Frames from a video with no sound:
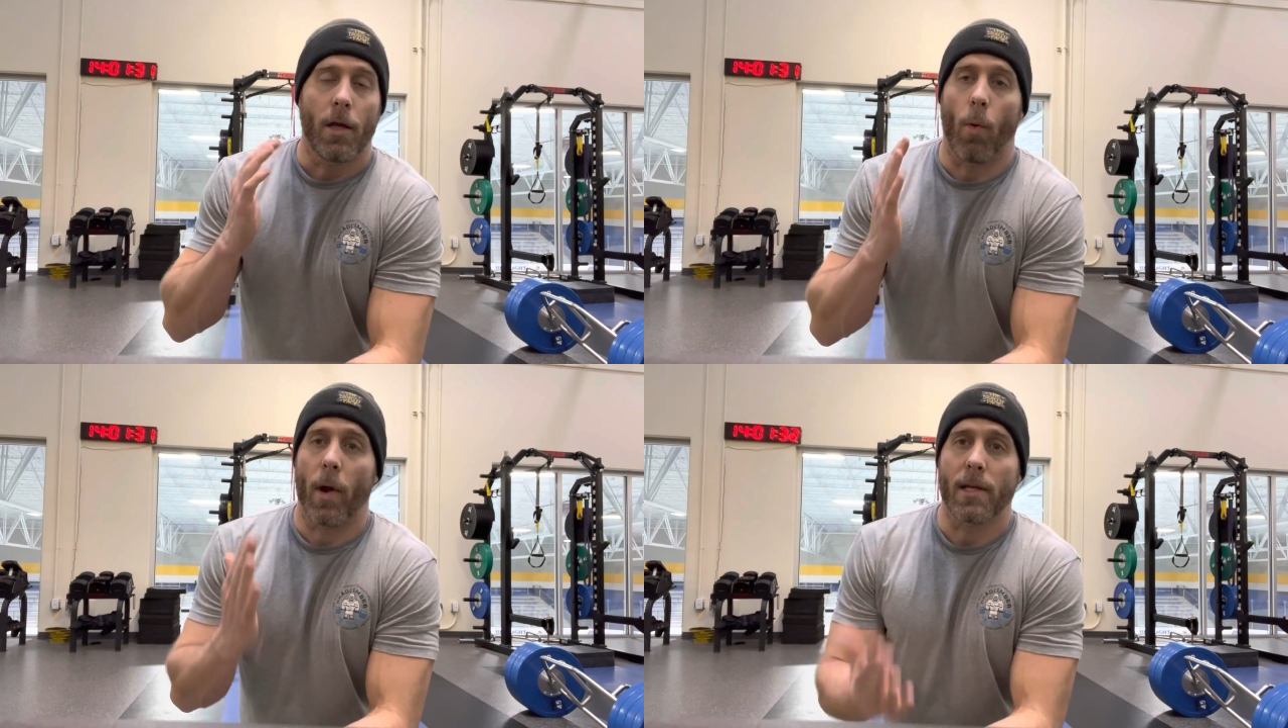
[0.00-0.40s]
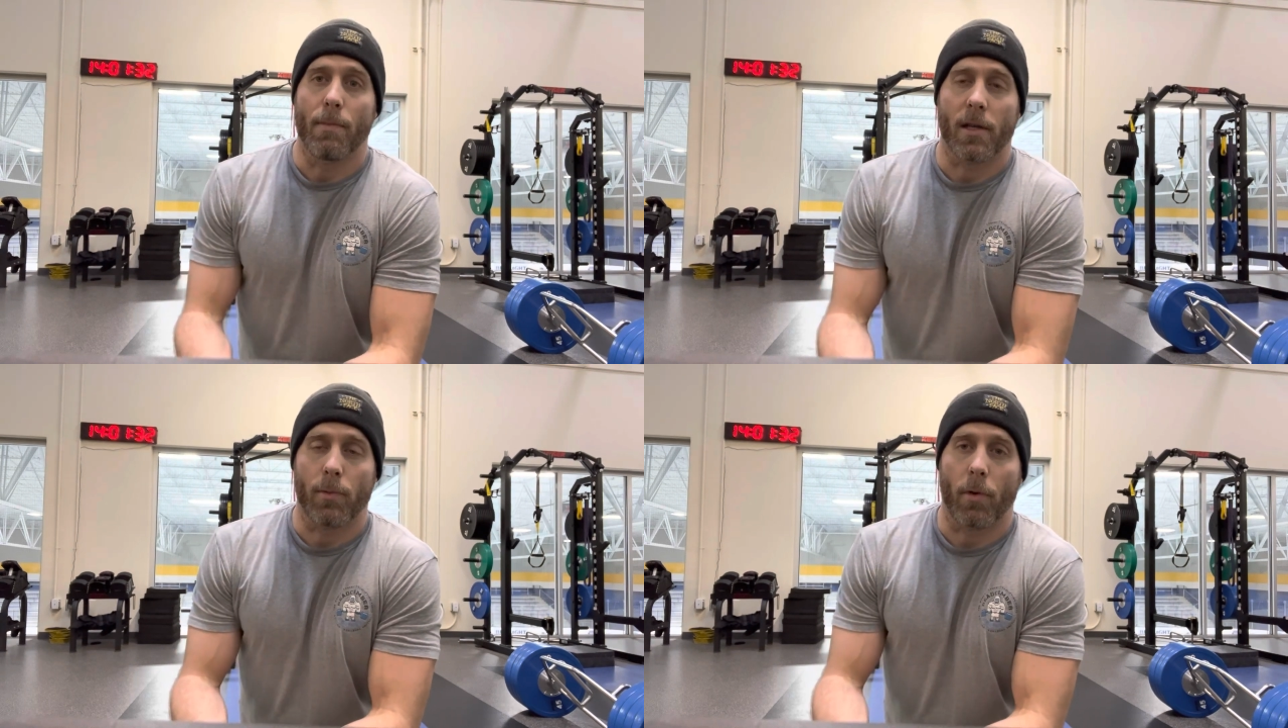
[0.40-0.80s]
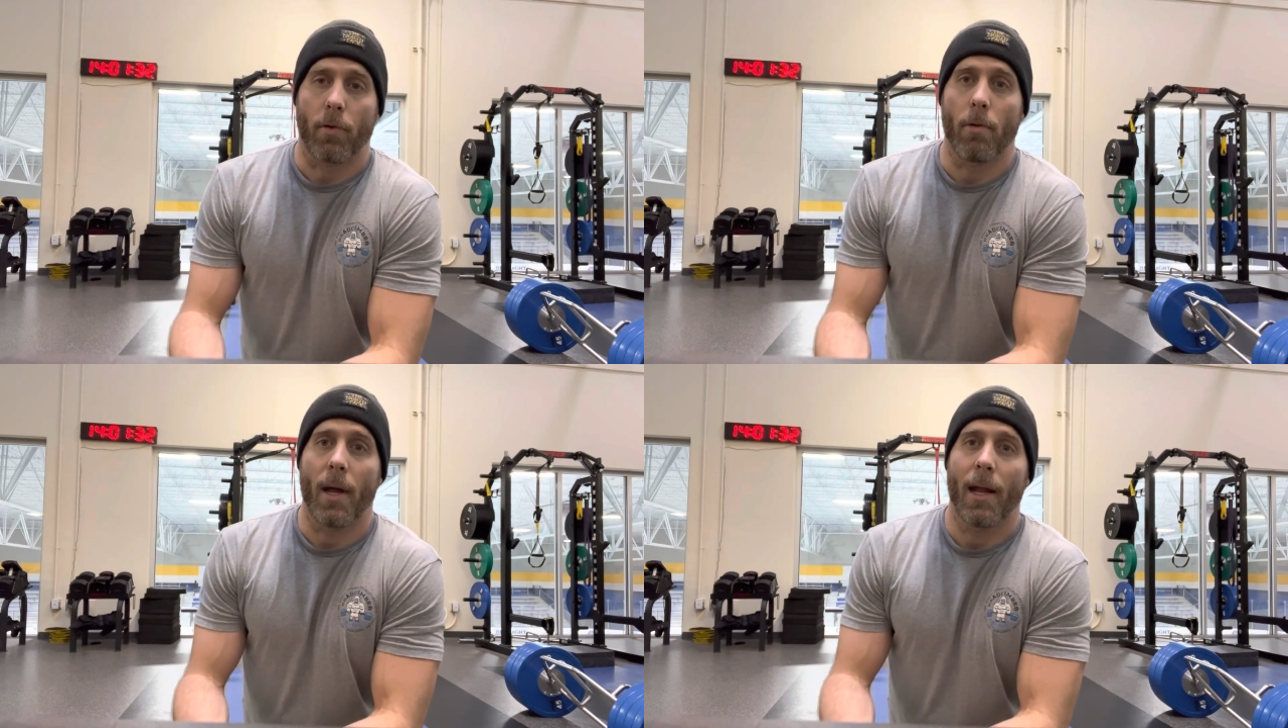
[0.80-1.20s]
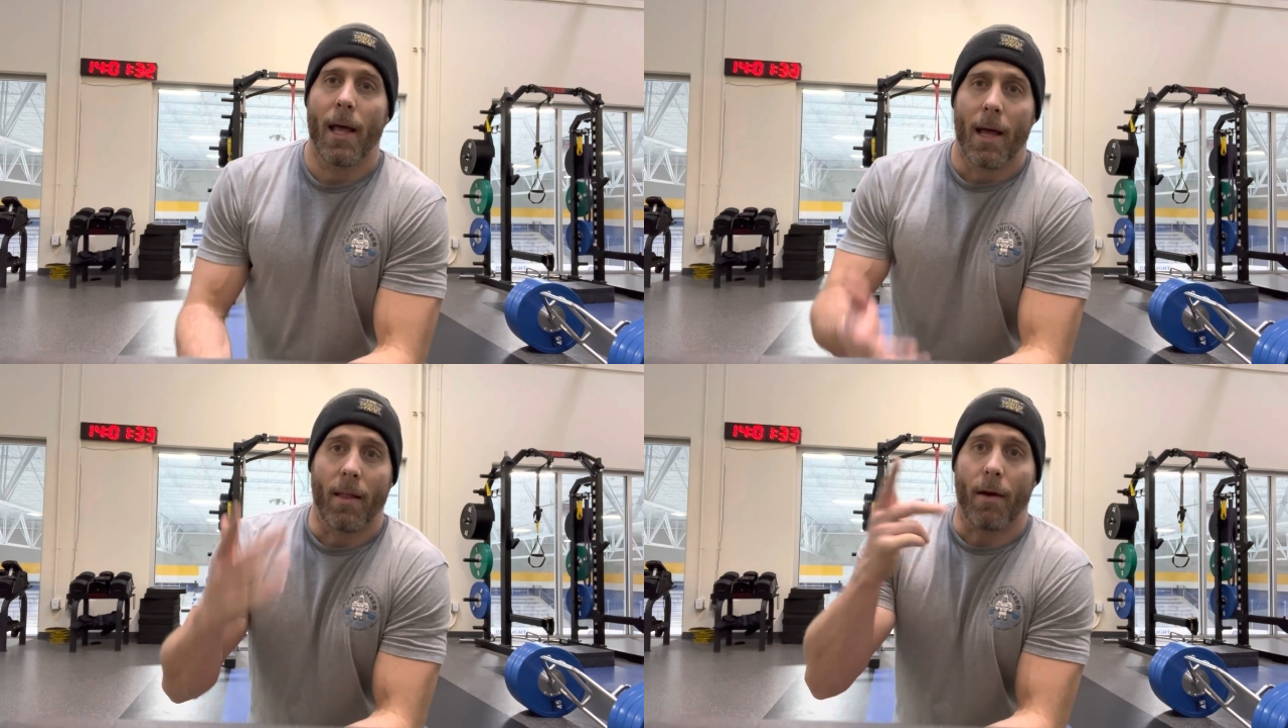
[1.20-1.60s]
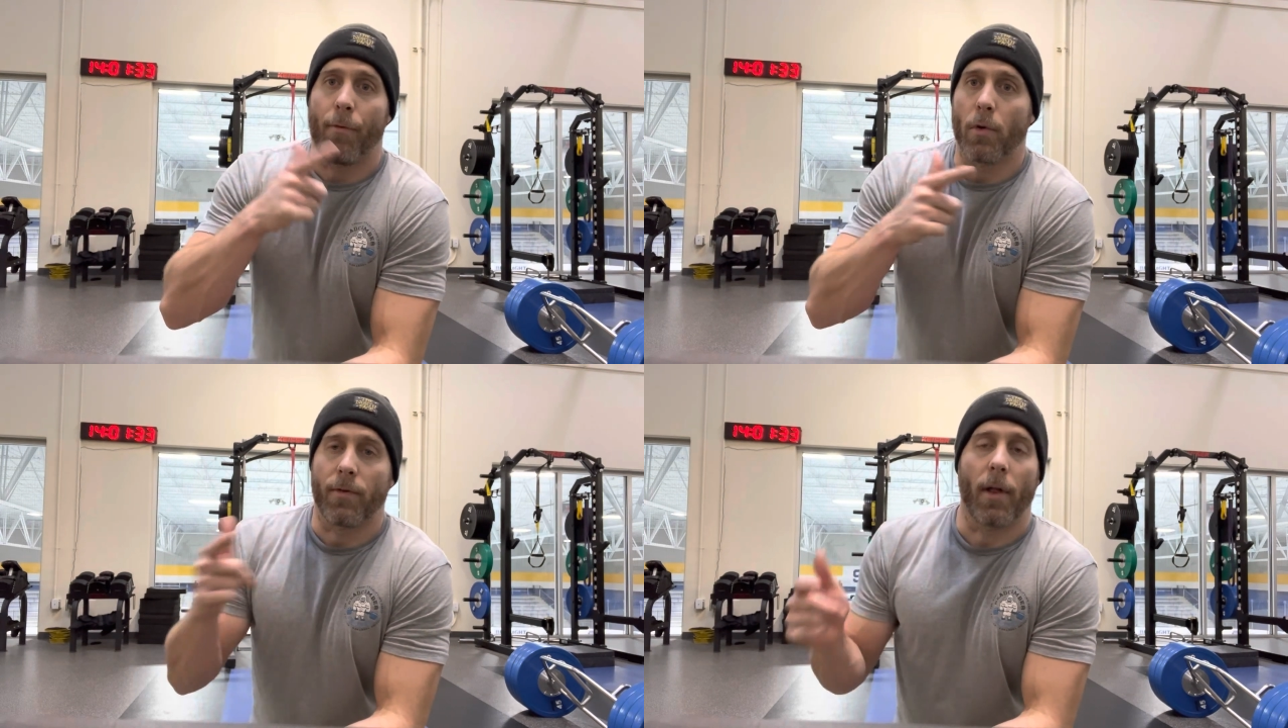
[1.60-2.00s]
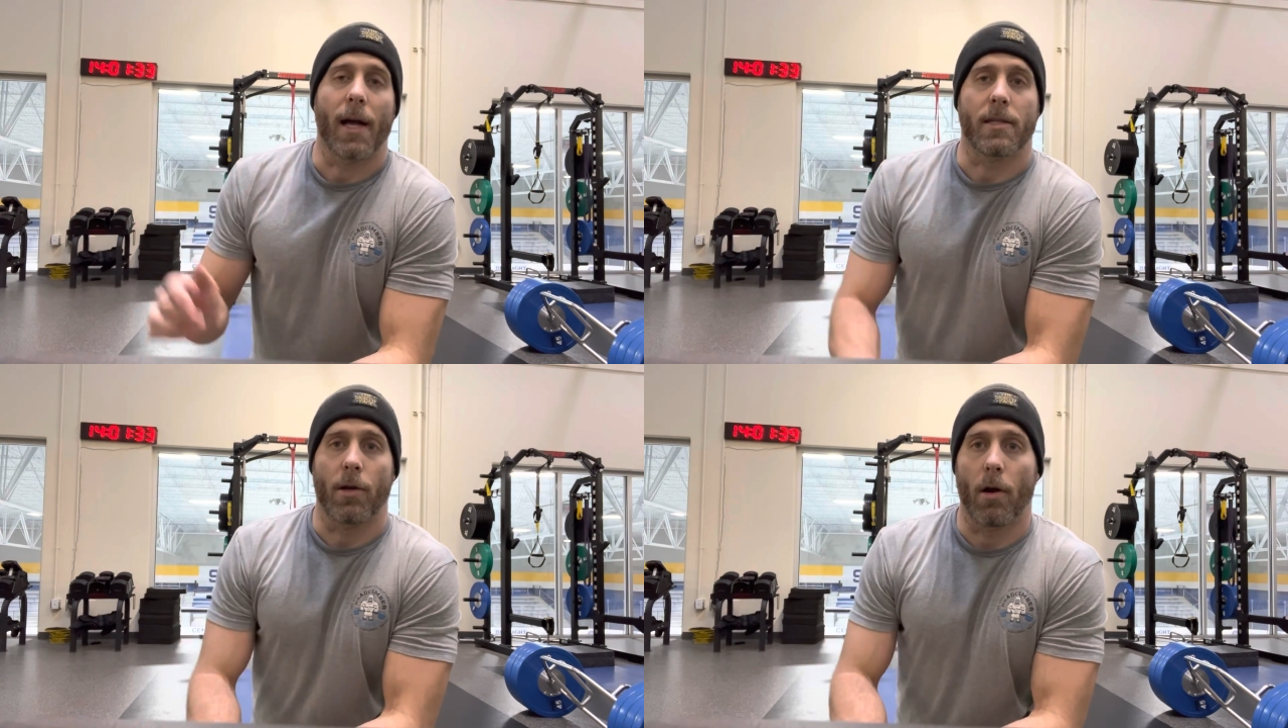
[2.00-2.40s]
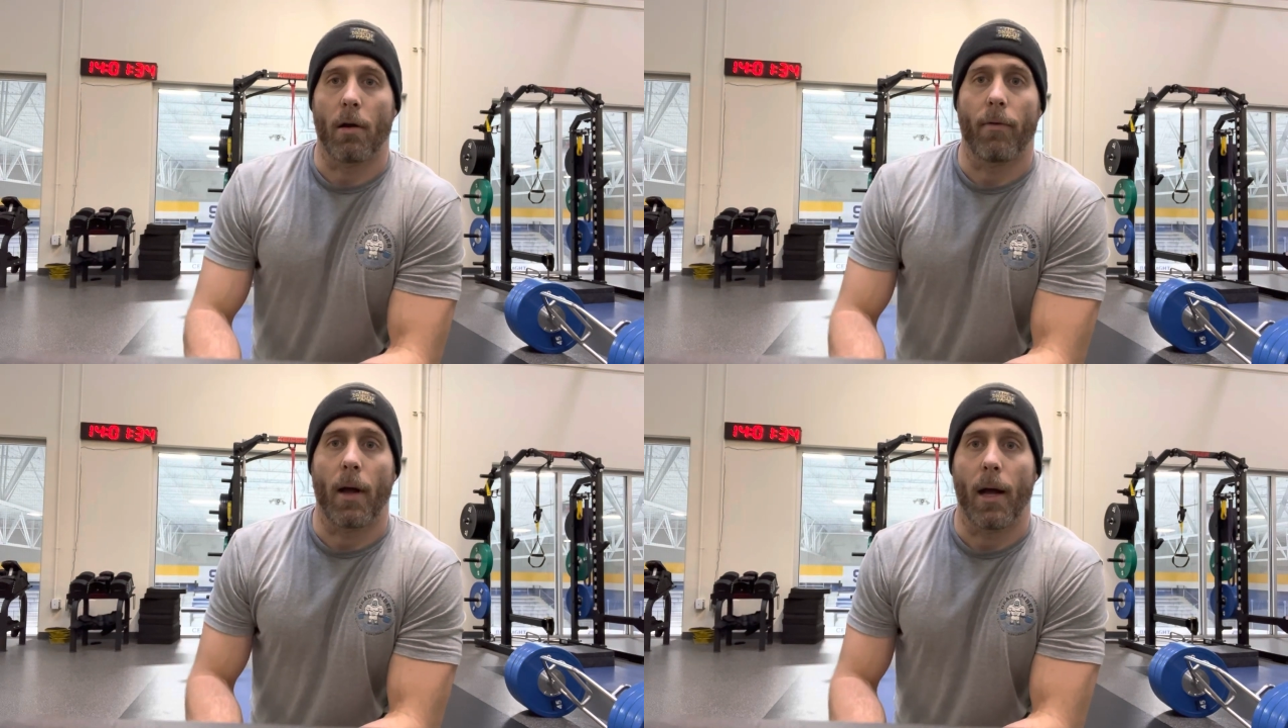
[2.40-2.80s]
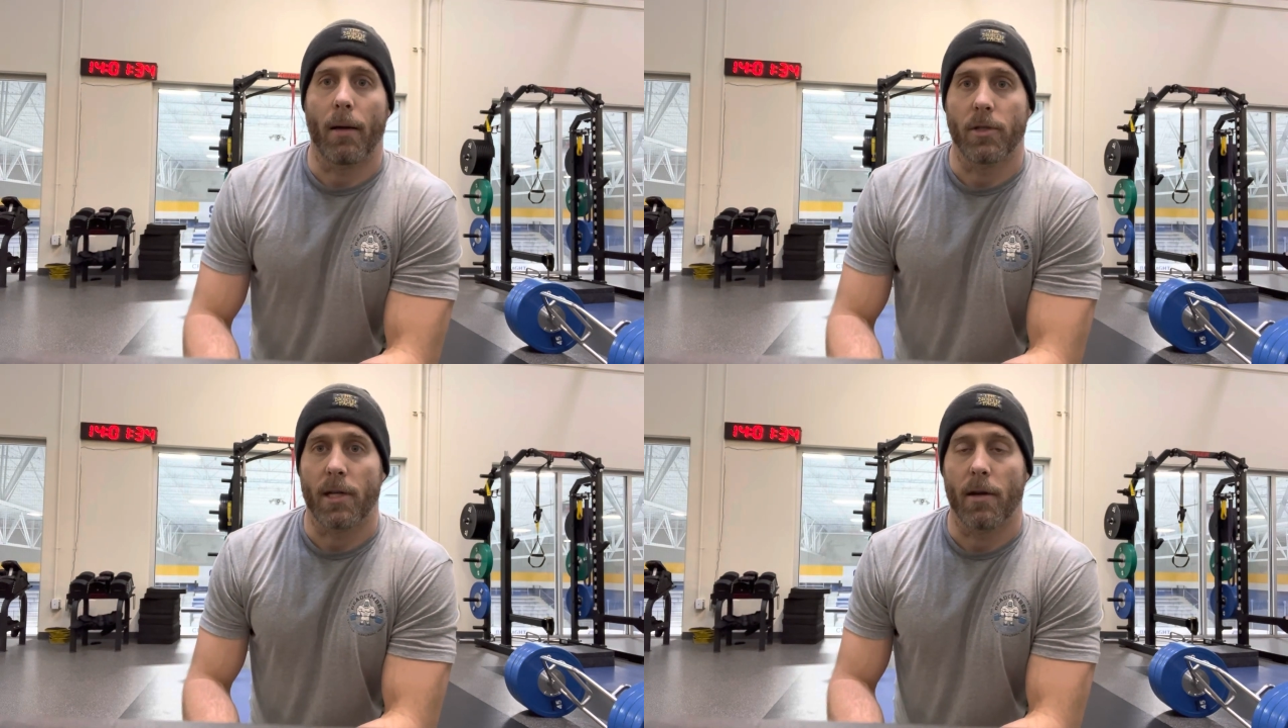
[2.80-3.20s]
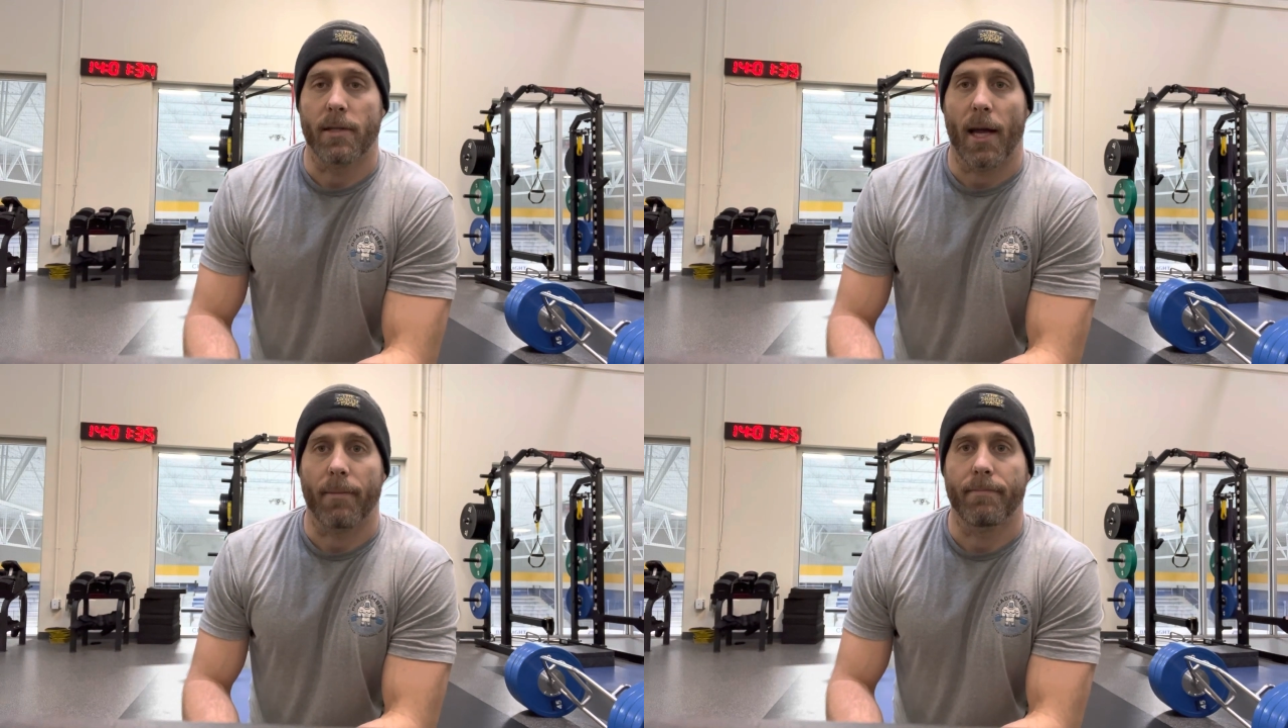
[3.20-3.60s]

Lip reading: what is muscle recruitment and that force velocity curve just here in a sec.